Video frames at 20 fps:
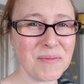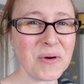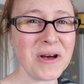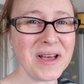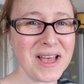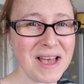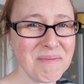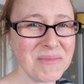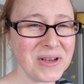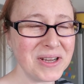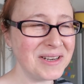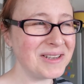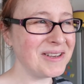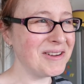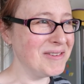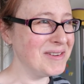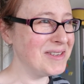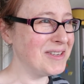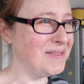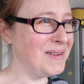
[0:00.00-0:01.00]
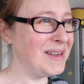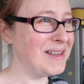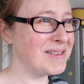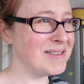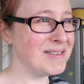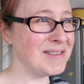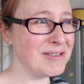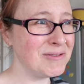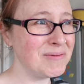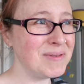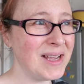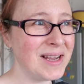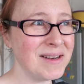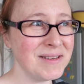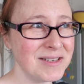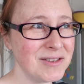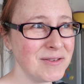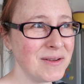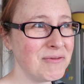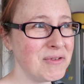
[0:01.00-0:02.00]
but I am going to go and do it because I do
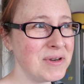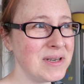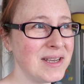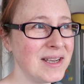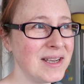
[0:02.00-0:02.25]
tend to do it every